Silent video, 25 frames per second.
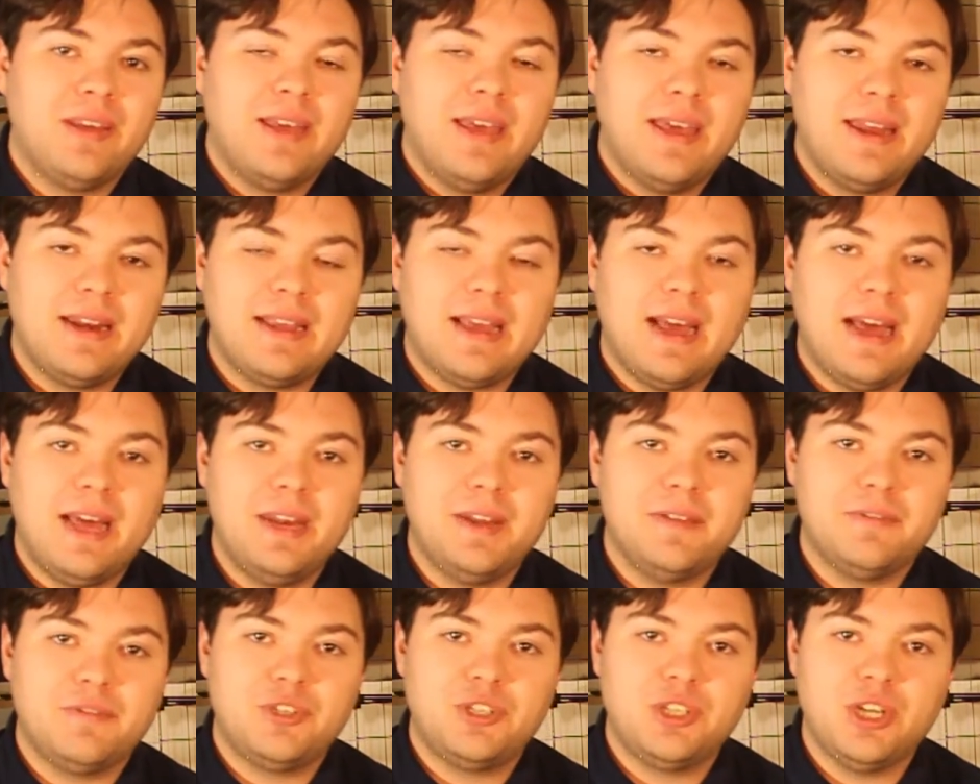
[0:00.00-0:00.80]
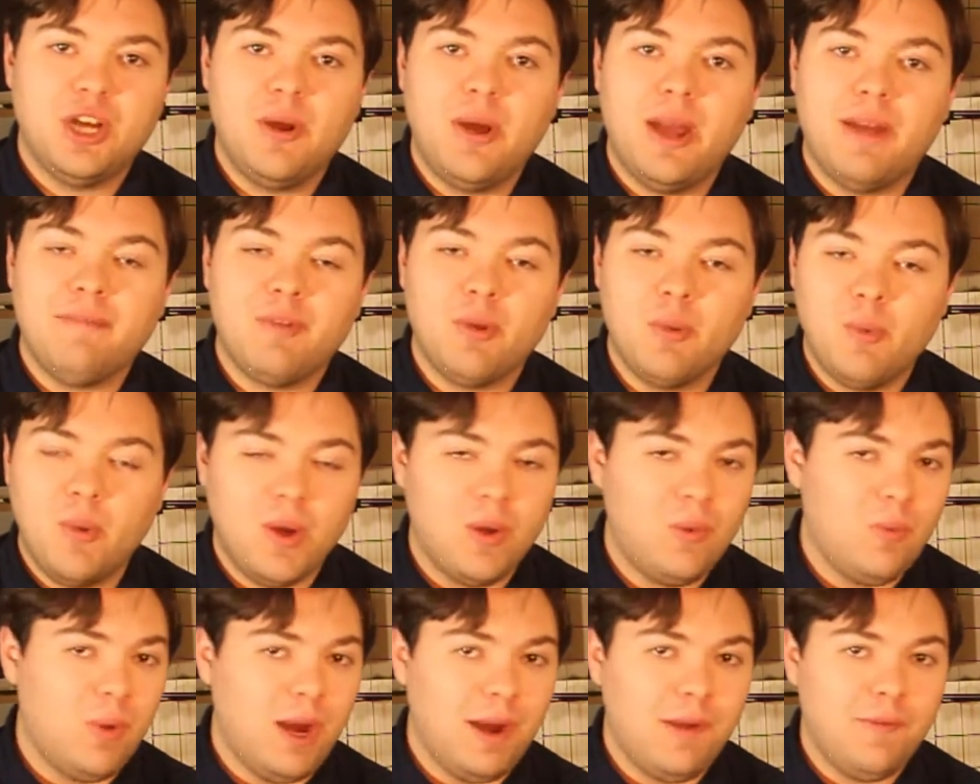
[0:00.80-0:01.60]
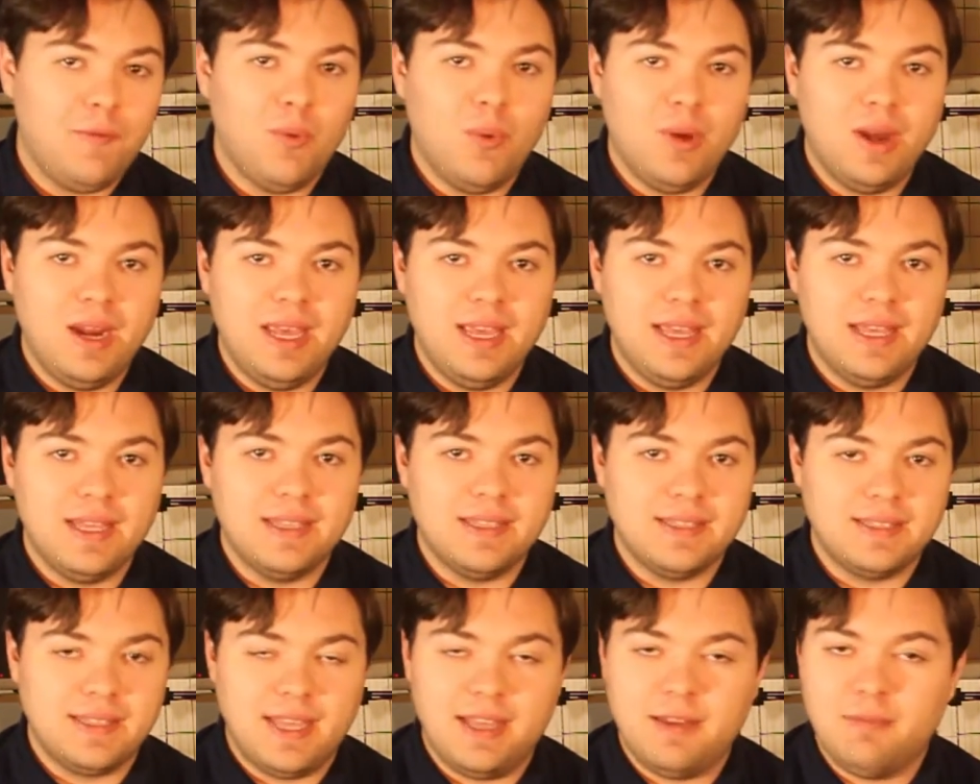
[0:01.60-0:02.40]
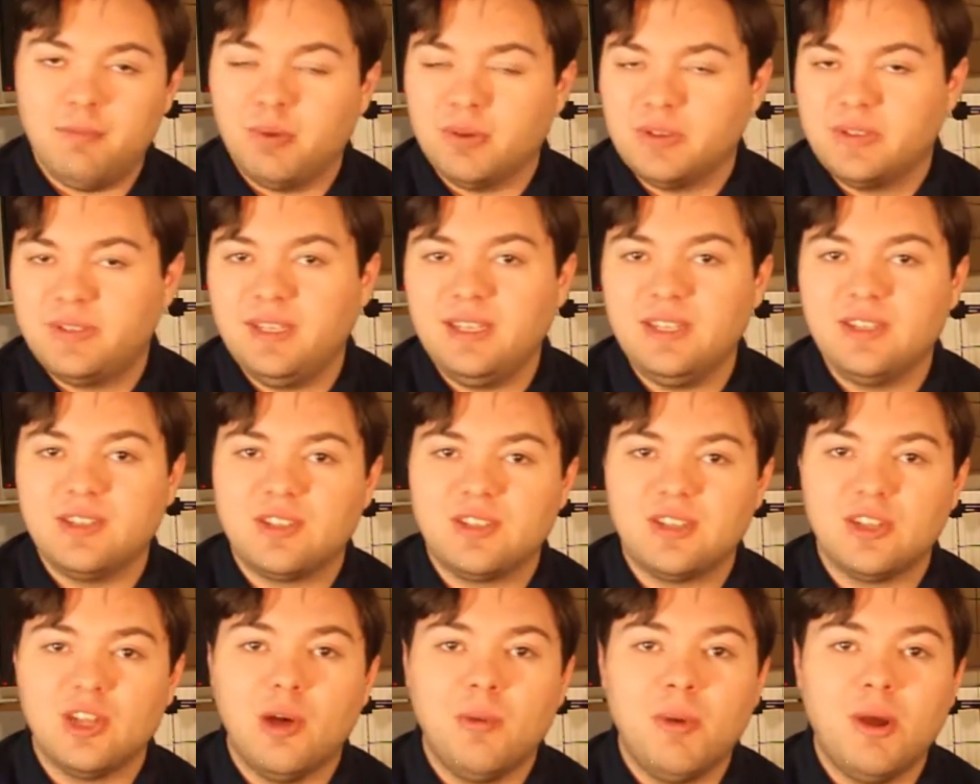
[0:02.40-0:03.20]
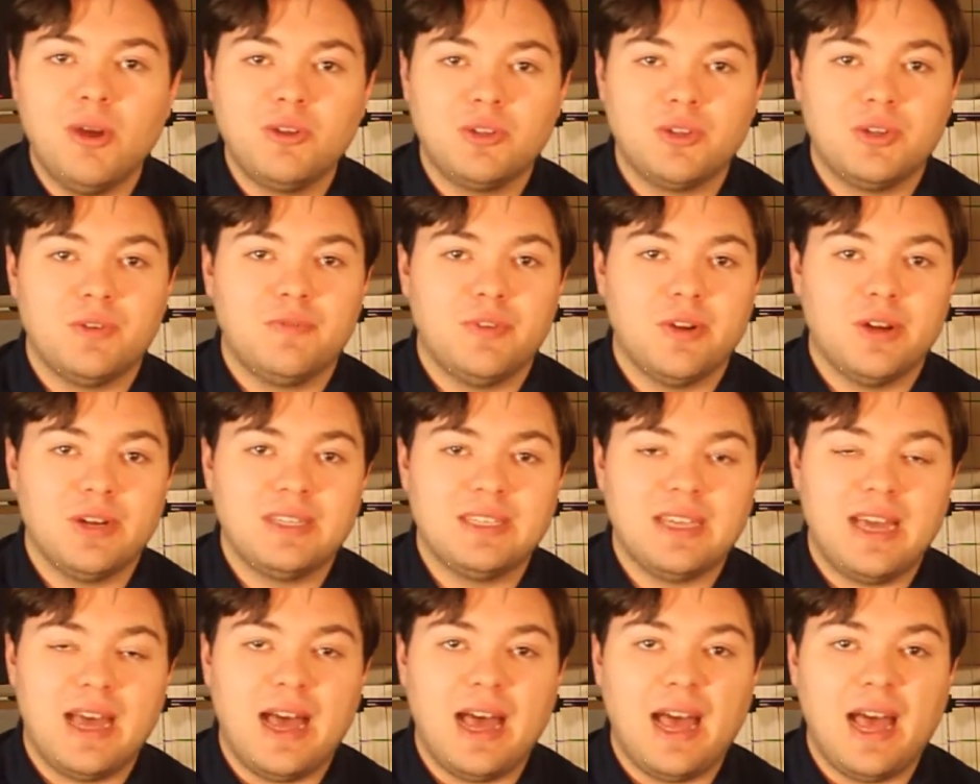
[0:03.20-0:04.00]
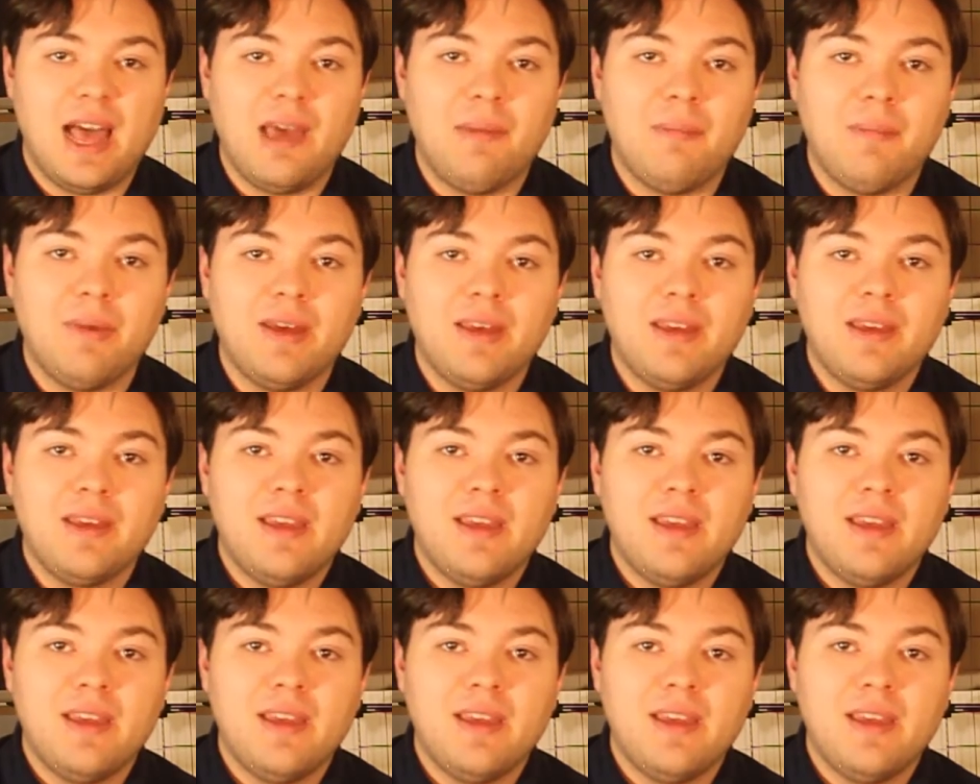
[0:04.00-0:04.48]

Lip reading: and kind of show everyone where everyone is and proceed in slow motion for a time.